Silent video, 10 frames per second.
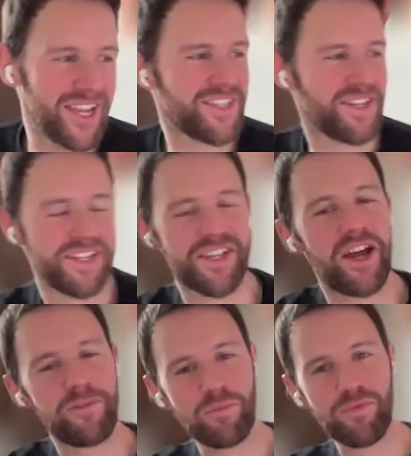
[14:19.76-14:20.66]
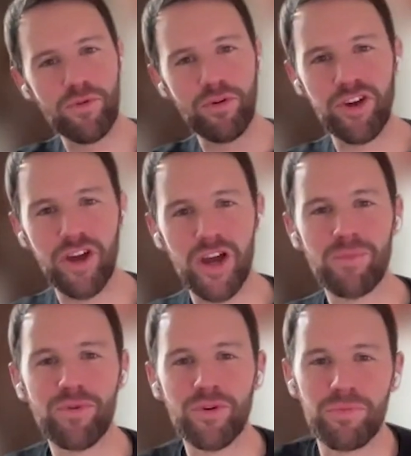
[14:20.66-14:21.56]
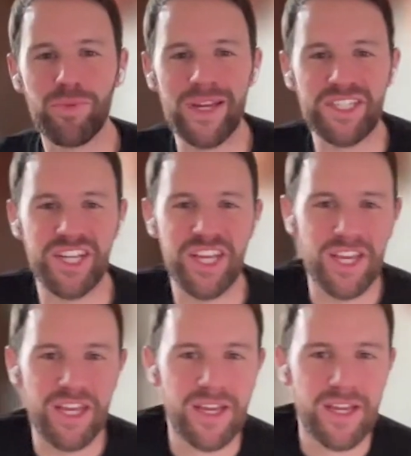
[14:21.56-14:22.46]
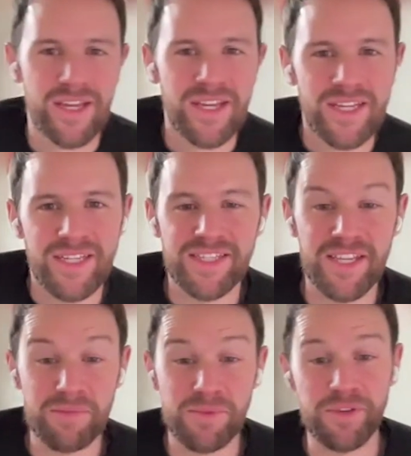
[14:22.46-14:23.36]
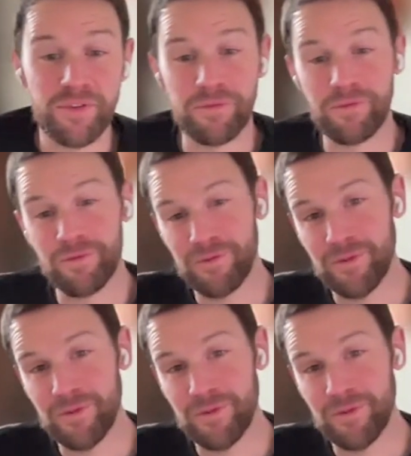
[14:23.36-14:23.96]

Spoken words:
Okay. So there's kind of a broader picture here in terms of...